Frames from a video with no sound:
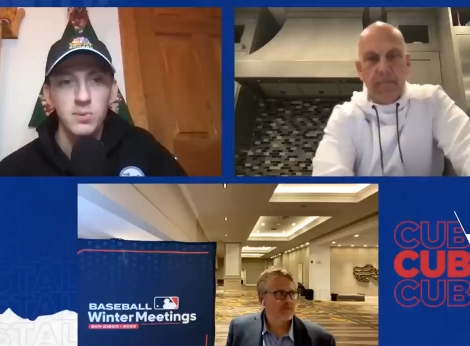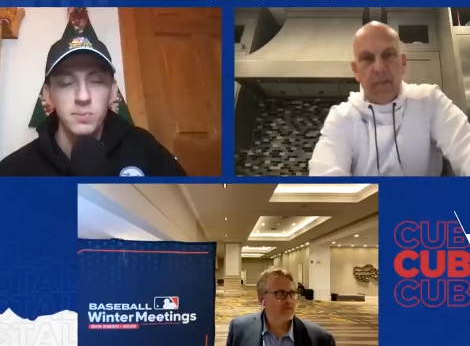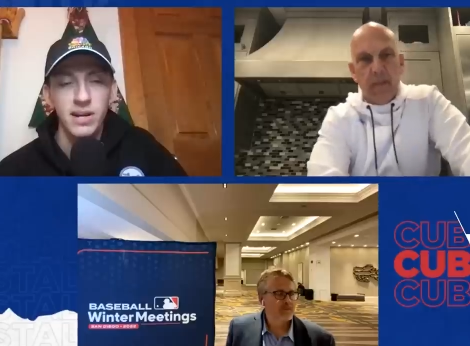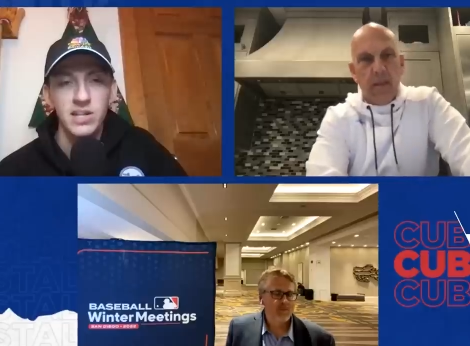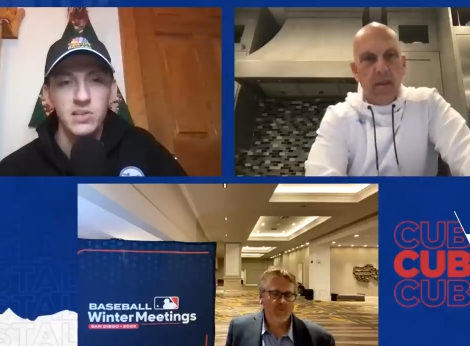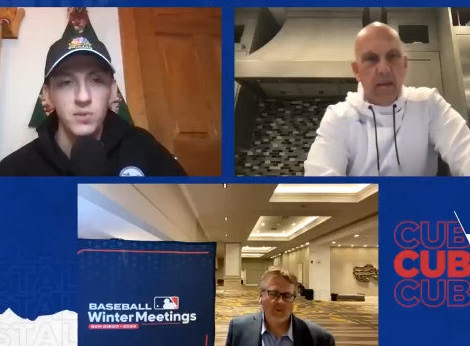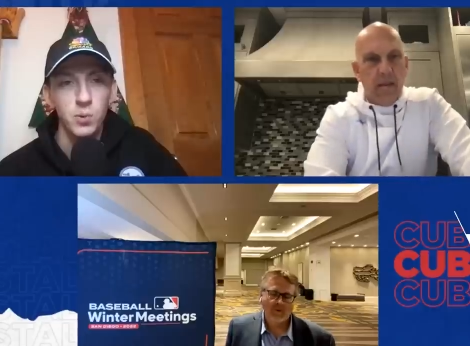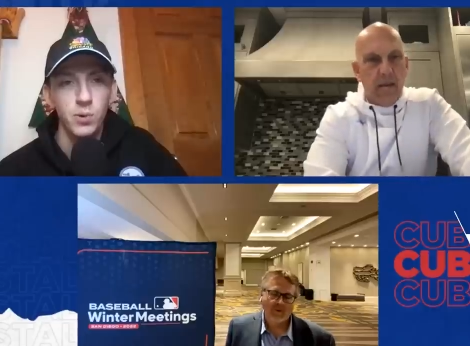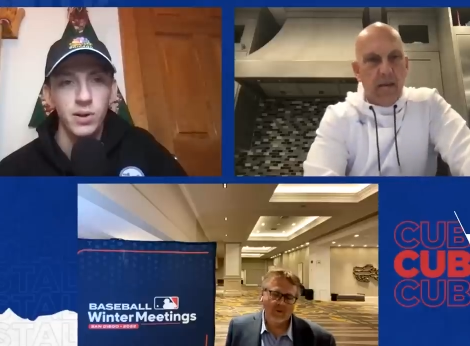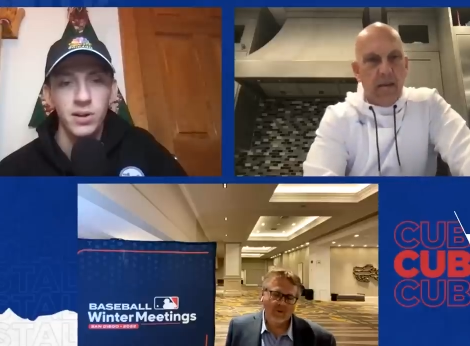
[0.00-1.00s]
Speaker 1: plans, if you
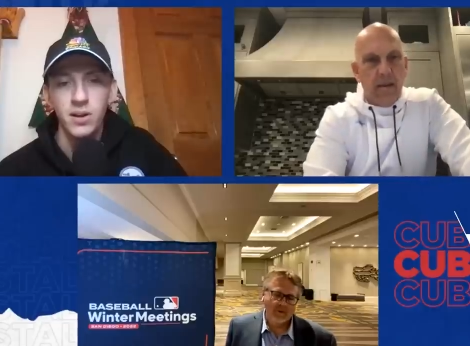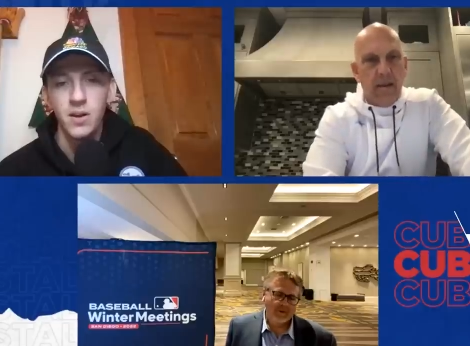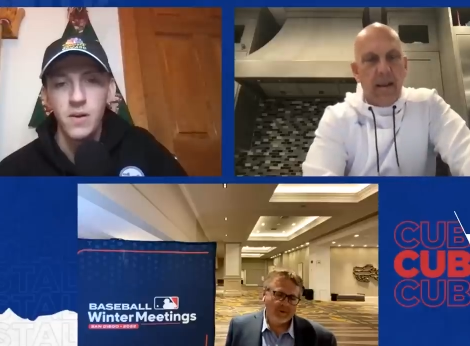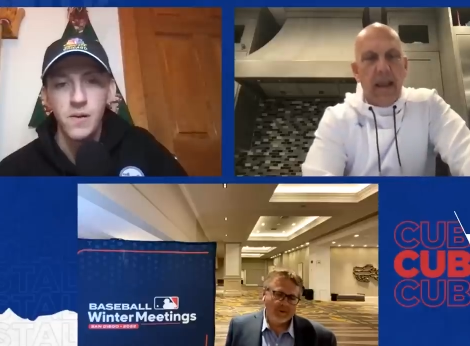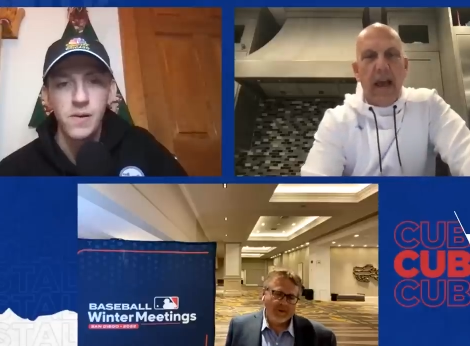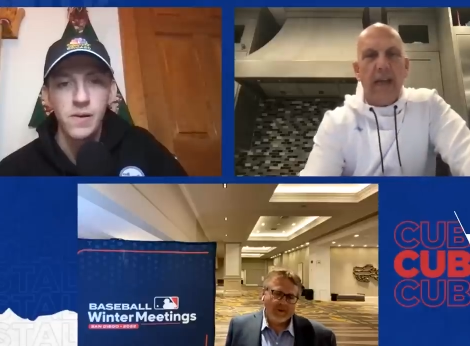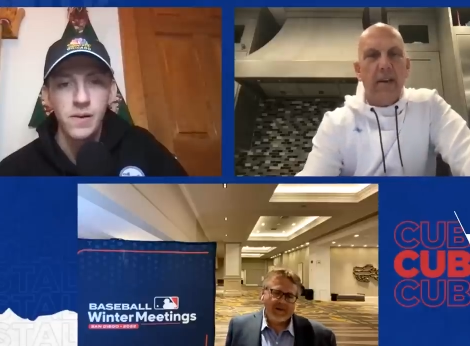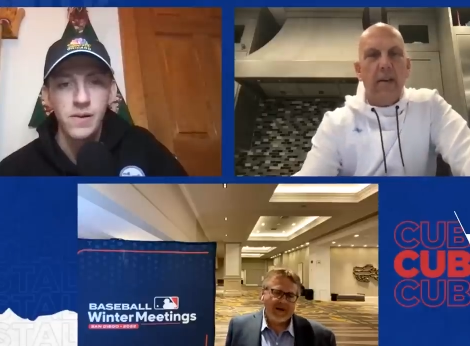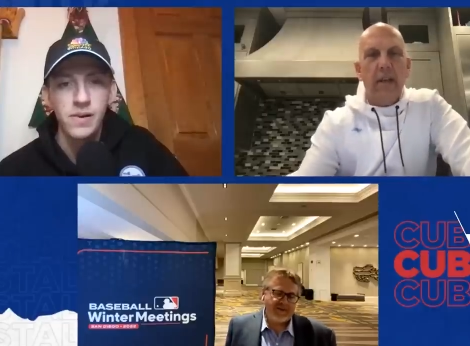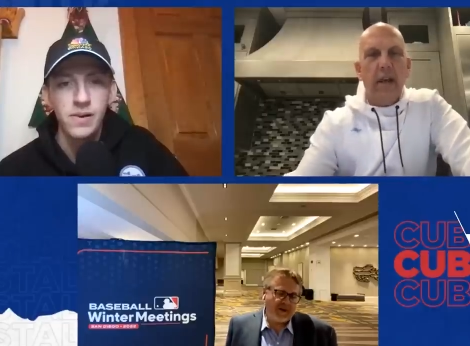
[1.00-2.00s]
would.
Speaker 2: Yeah,
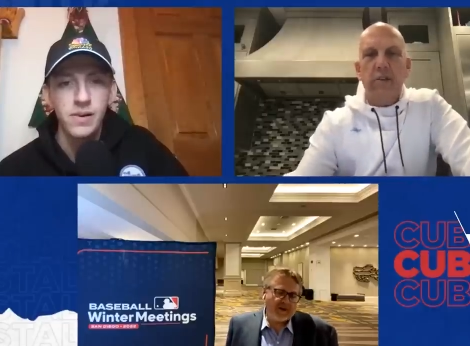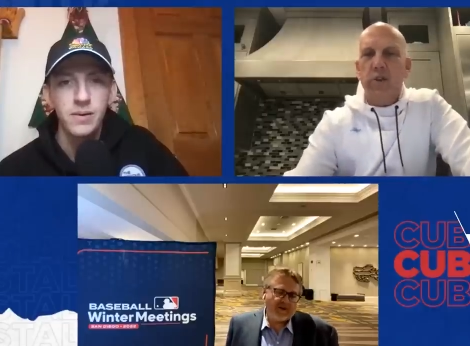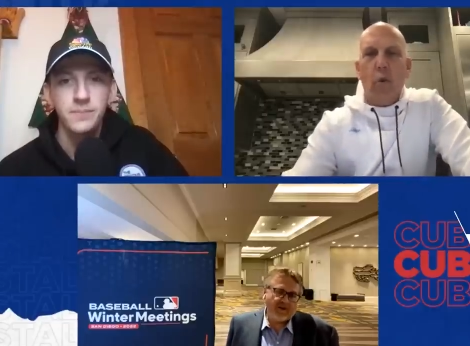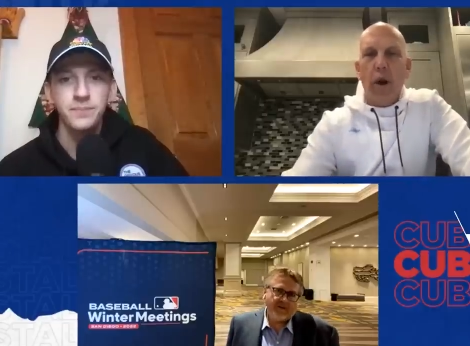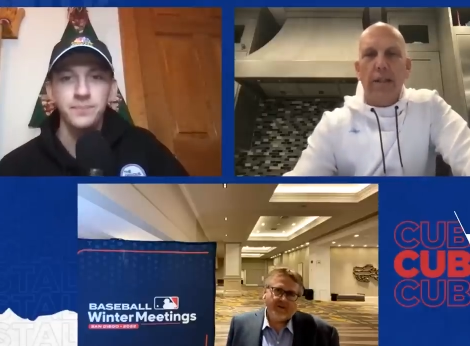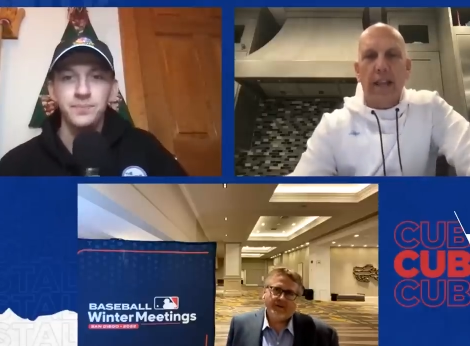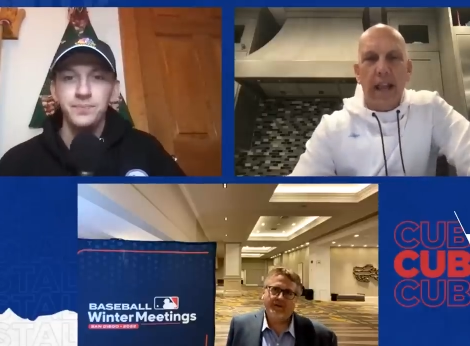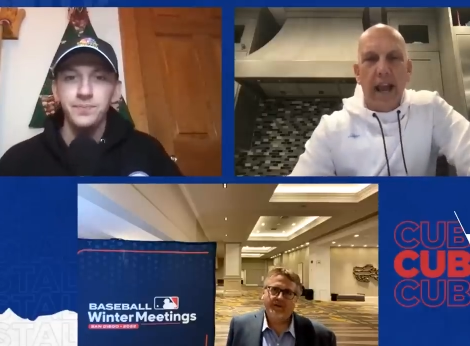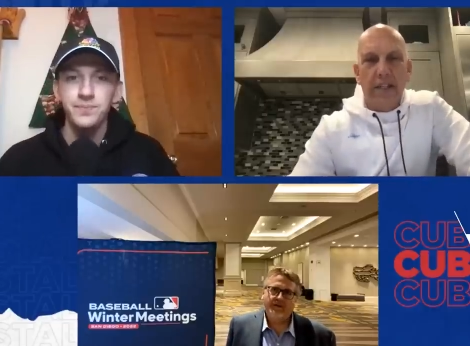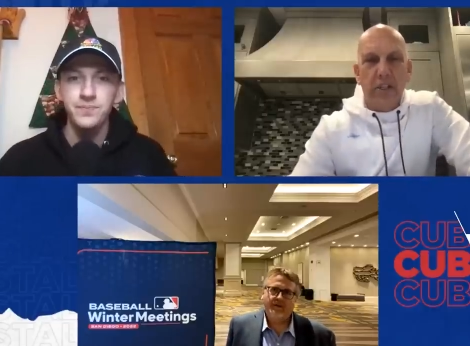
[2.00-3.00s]
the, here's the one
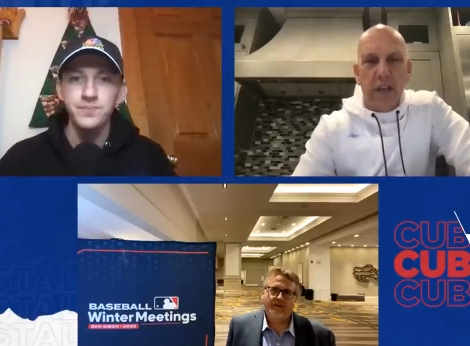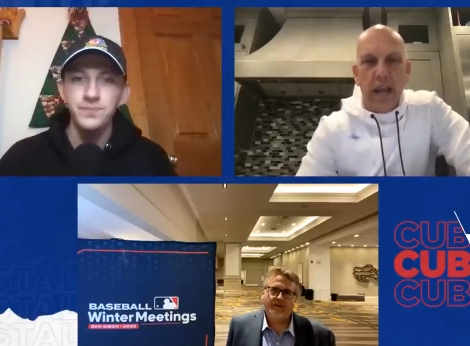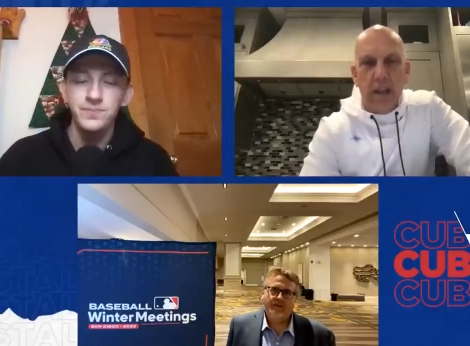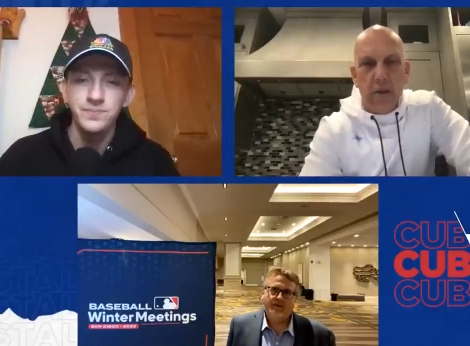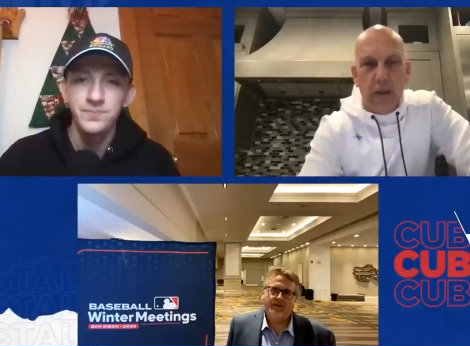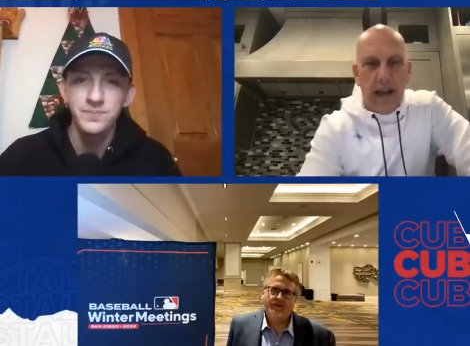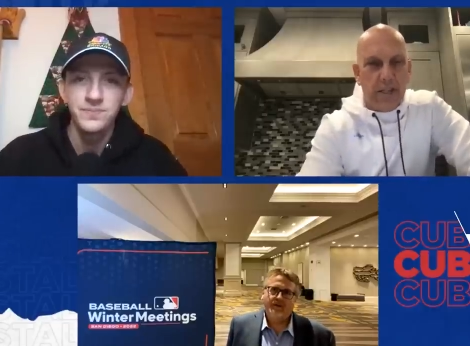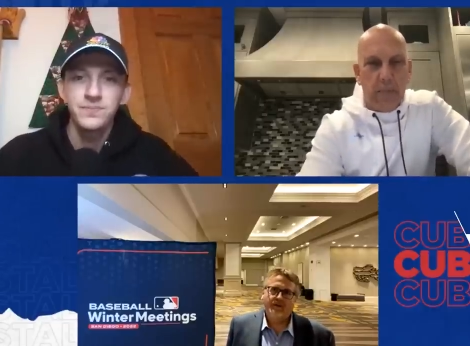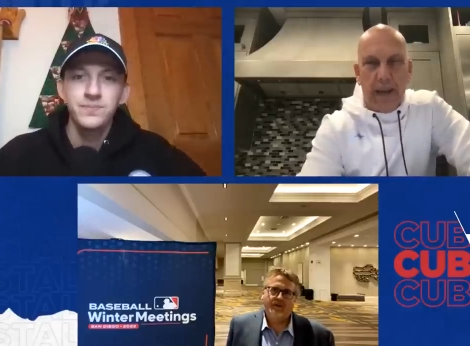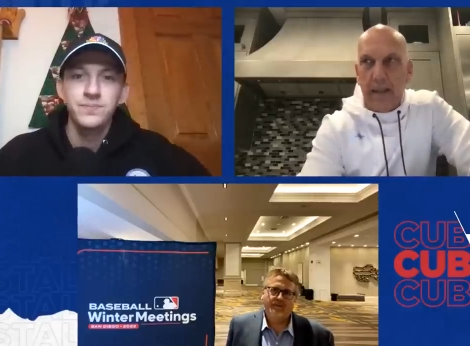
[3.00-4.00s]
thing I'd say to you
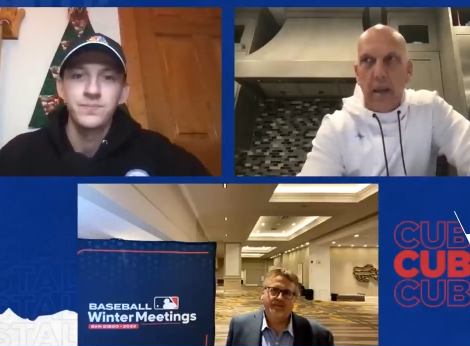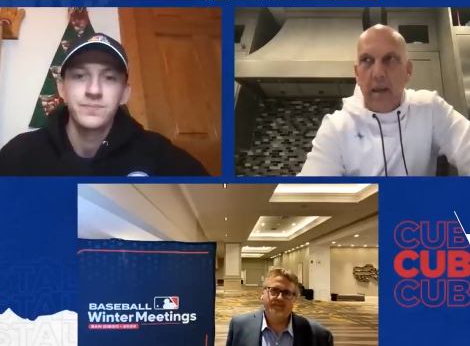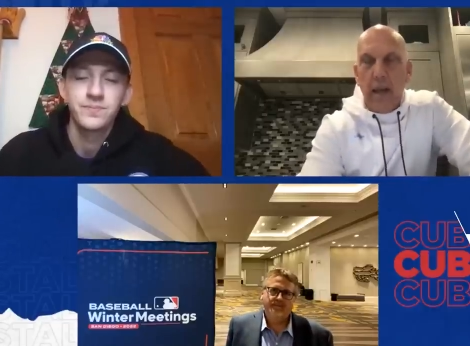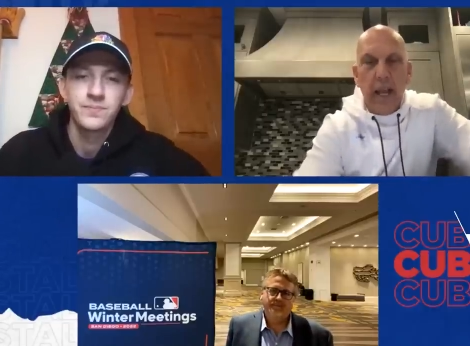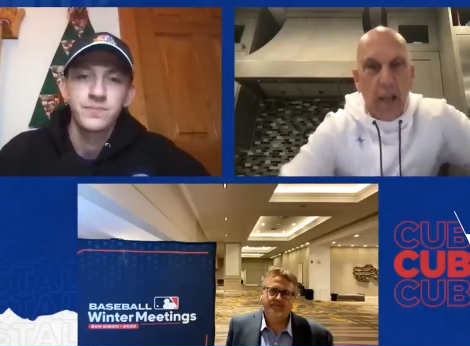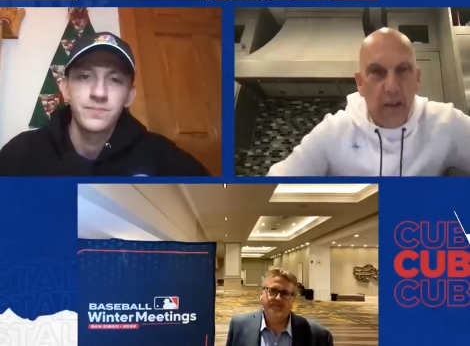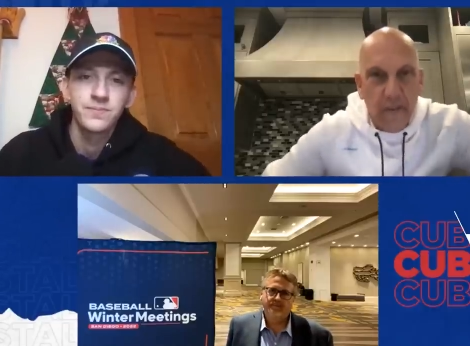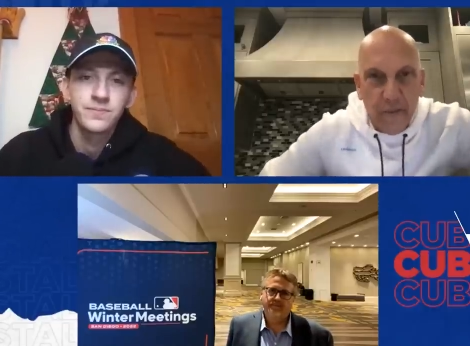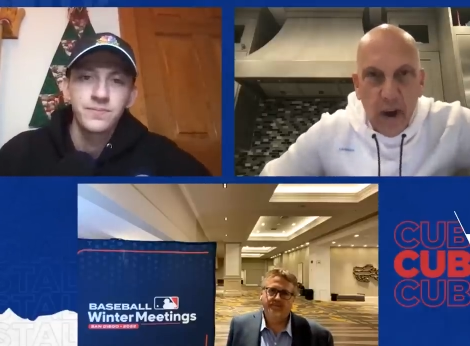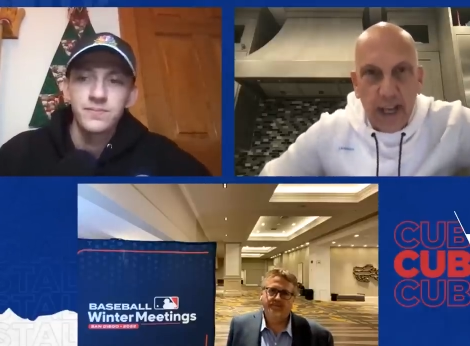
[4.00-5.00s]
guys about that. You're the
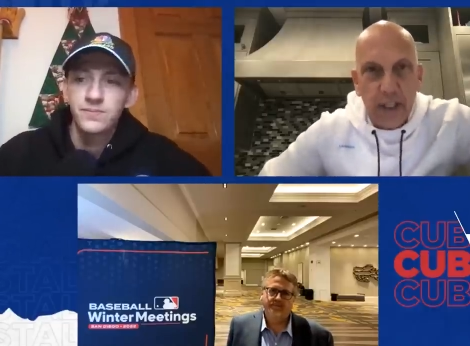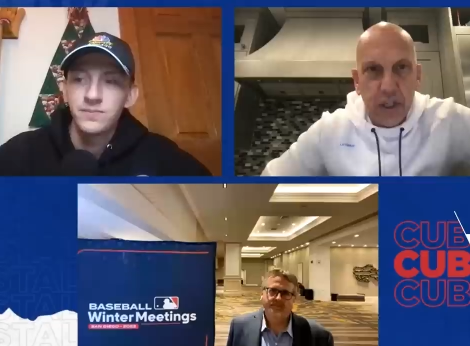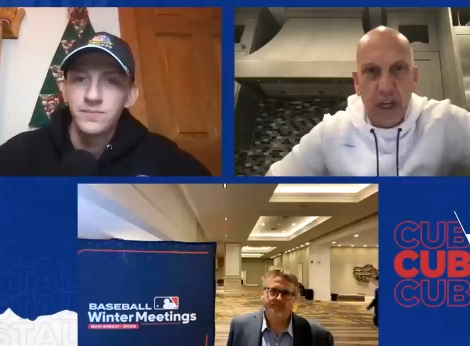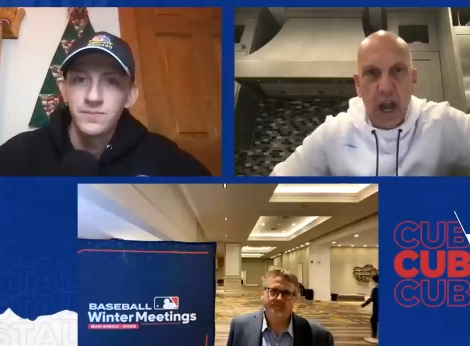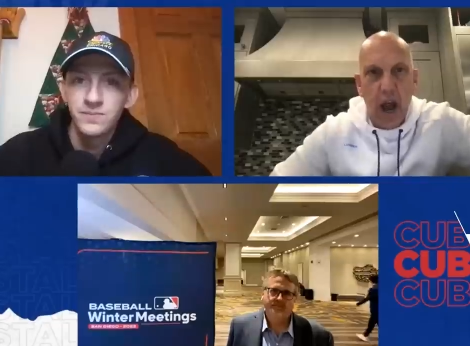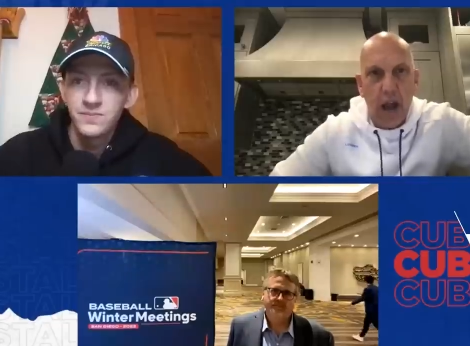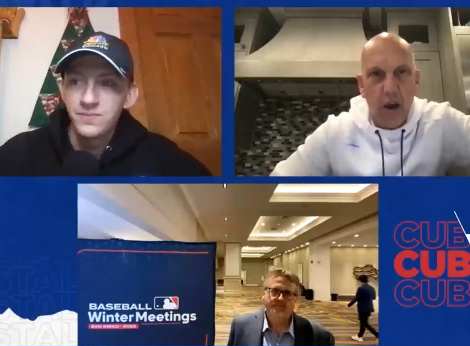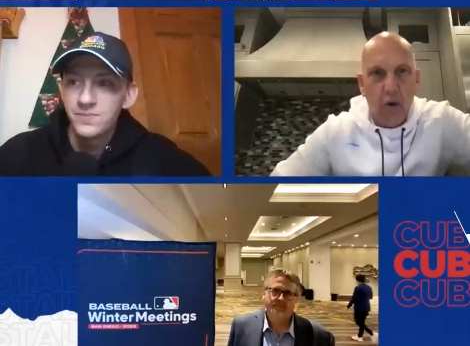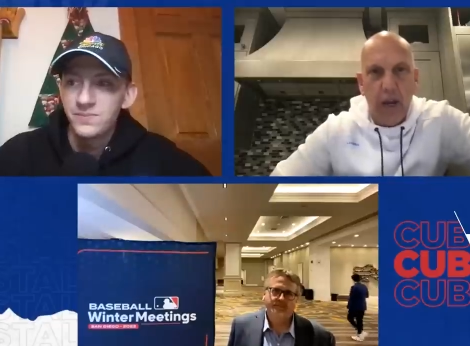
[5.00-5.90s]
freaking Chicago